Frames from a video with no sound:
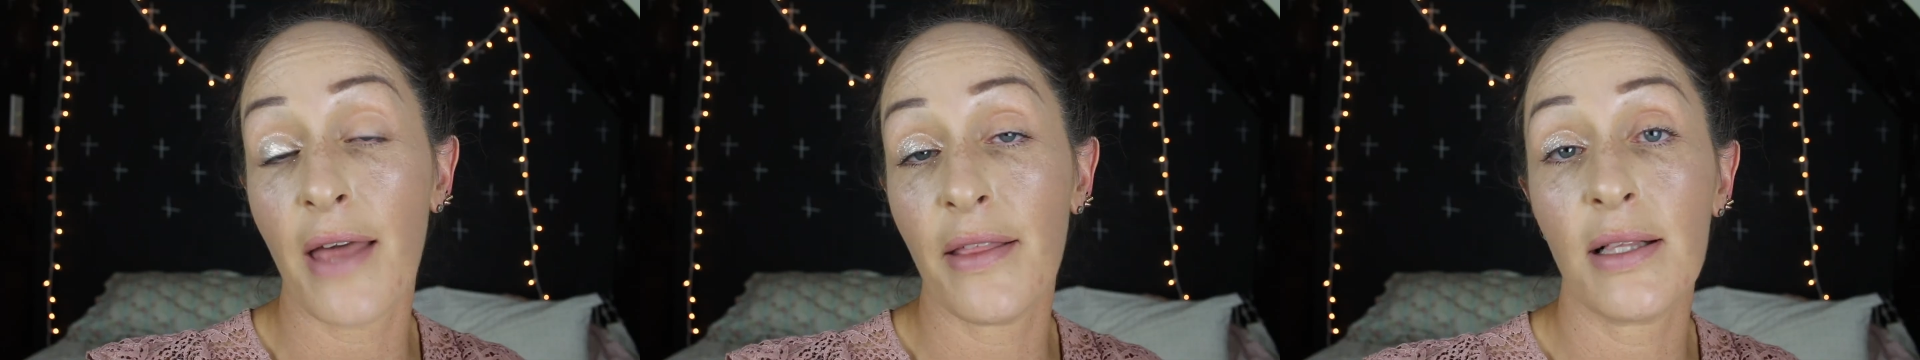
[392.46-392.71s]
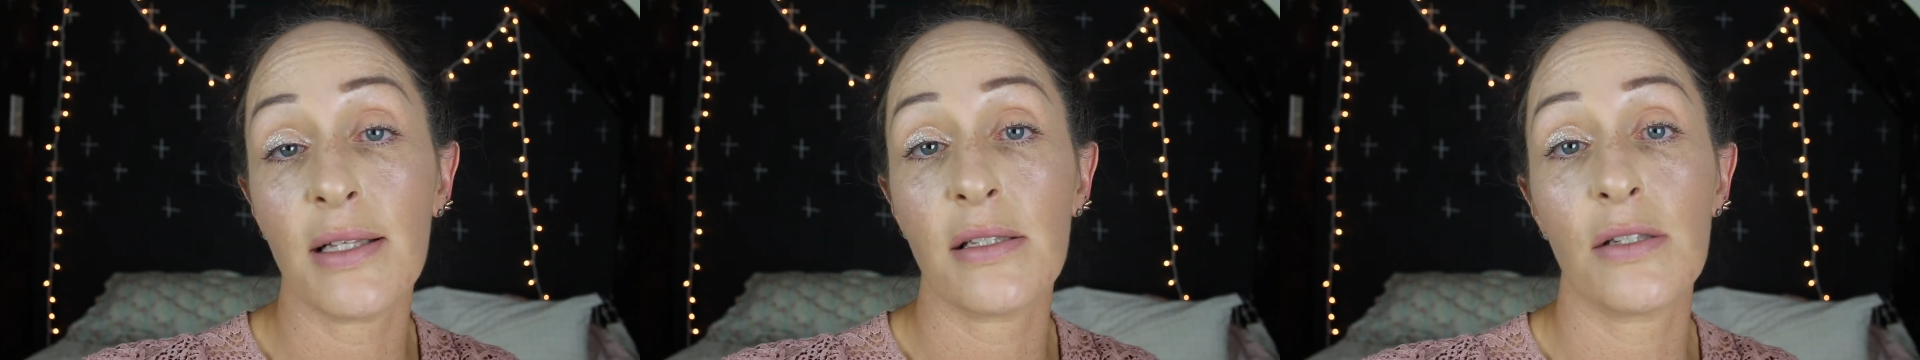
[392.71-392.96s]
I
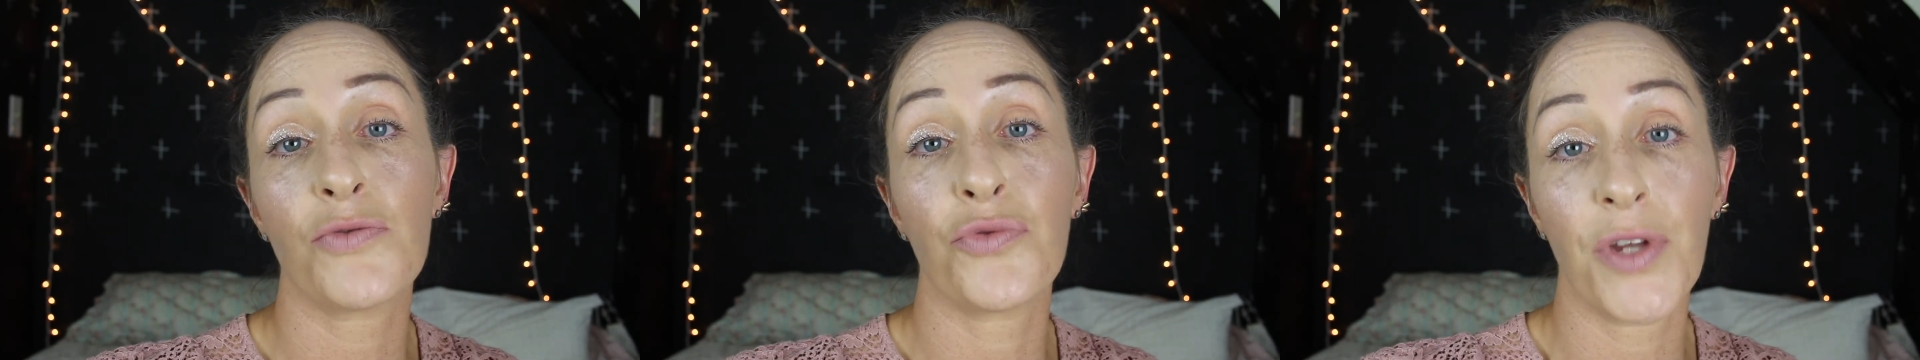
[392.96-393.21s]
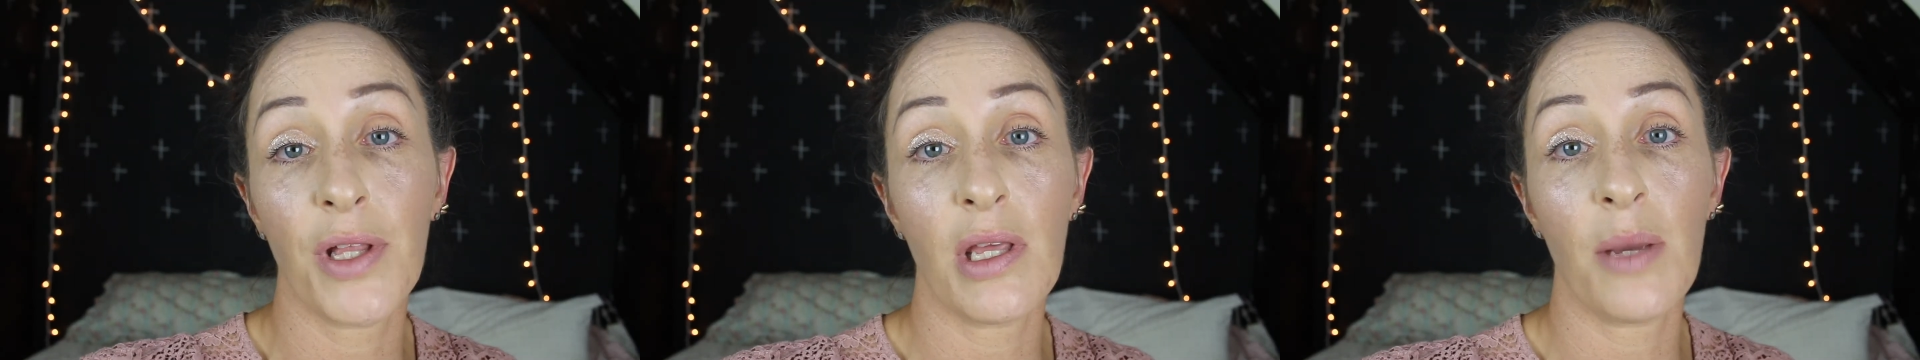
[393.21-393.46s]
think this is
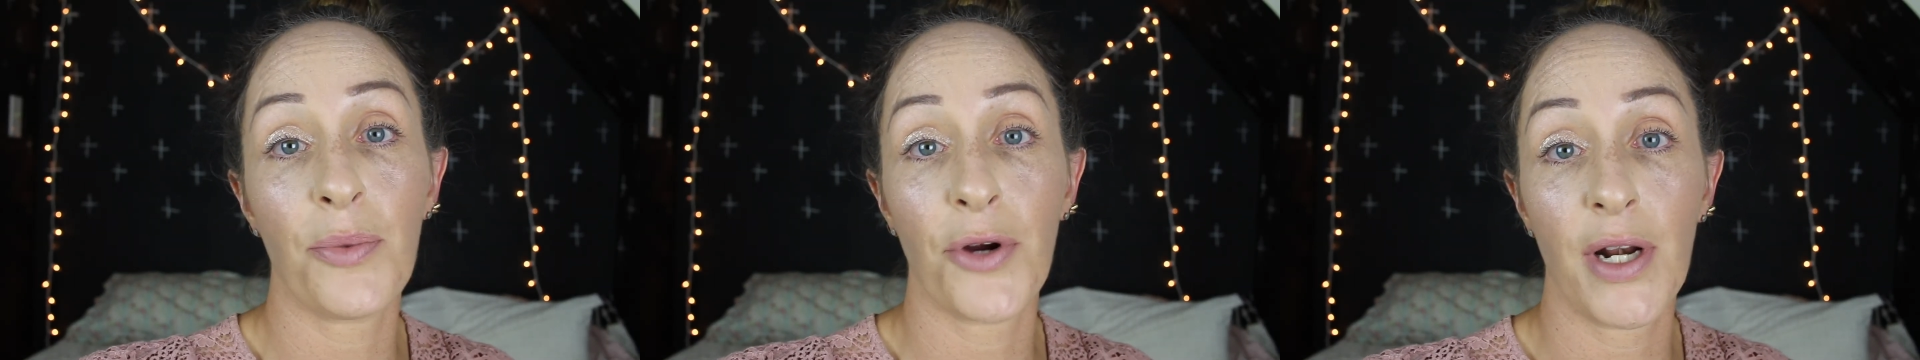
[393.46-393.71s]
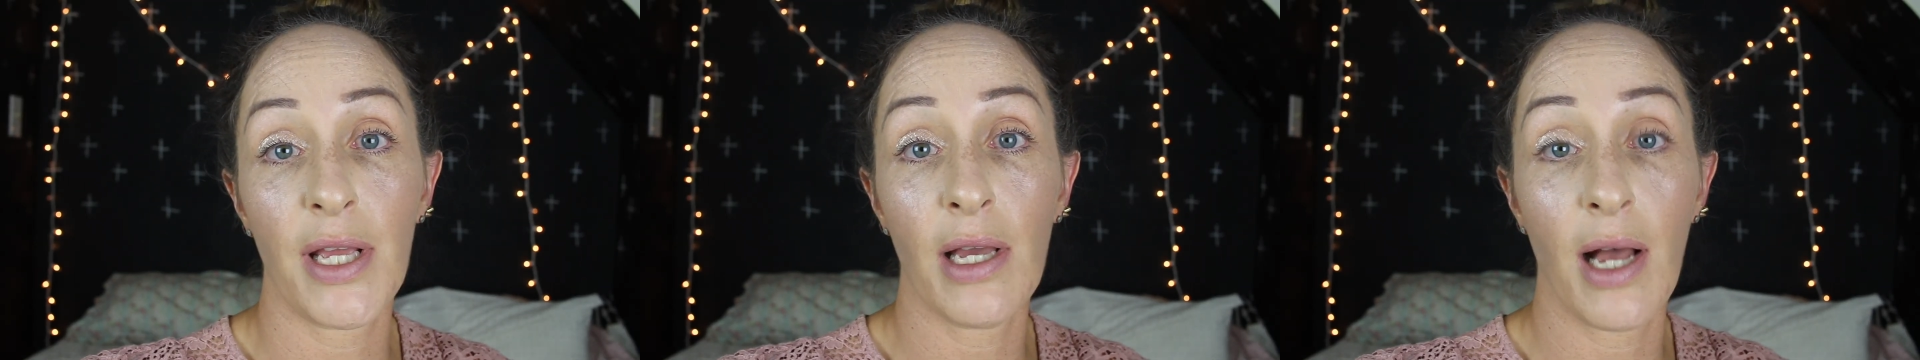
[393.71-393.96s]
really
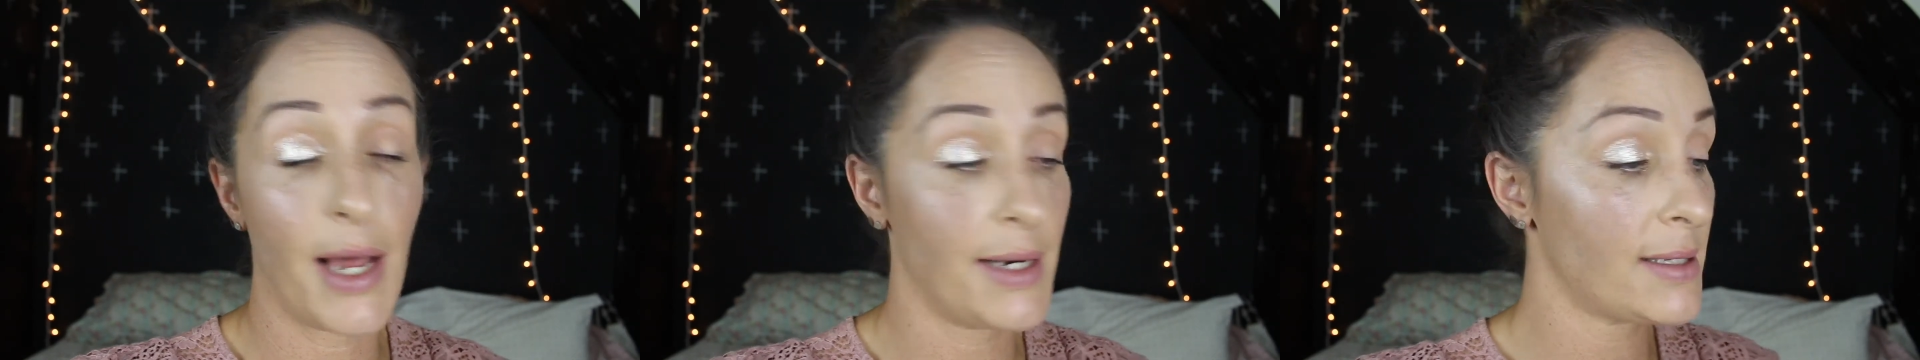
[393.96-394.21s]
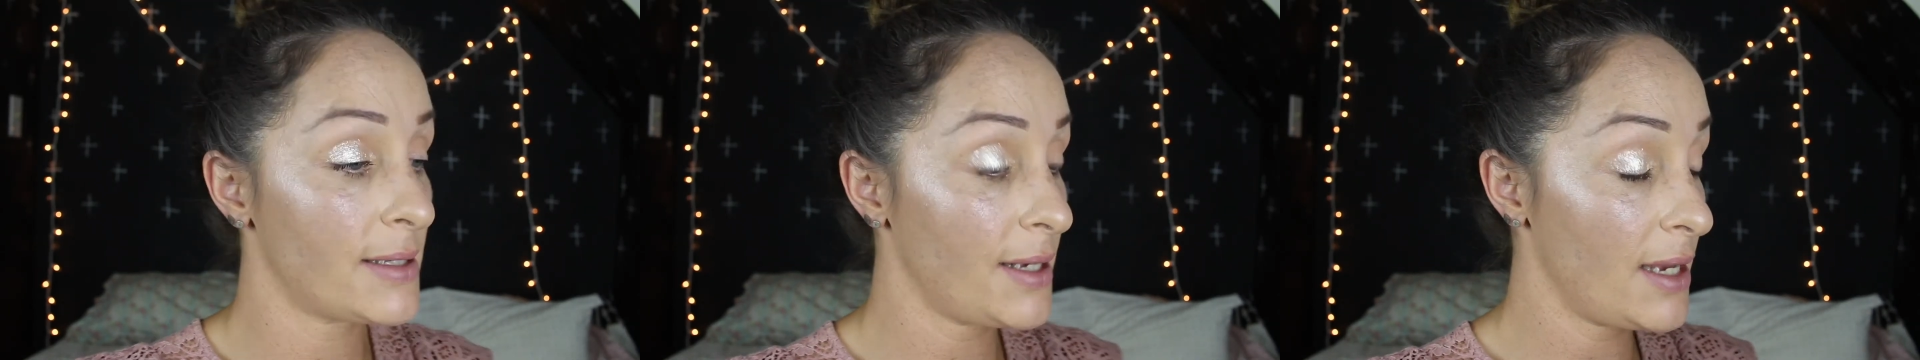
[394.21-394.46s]
pretty,
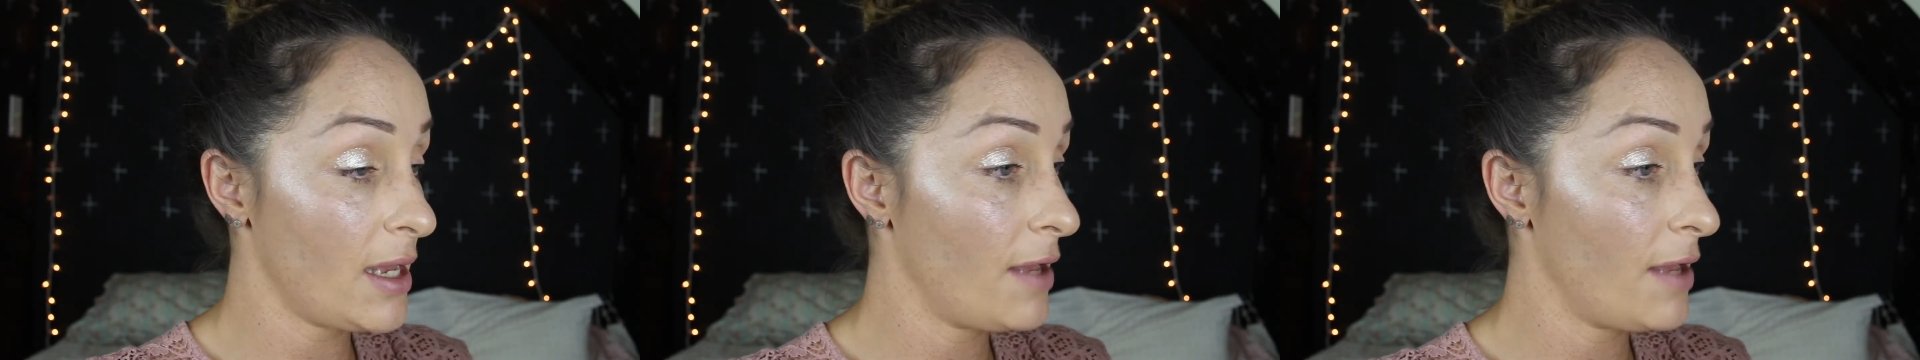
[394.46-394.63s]
honestly.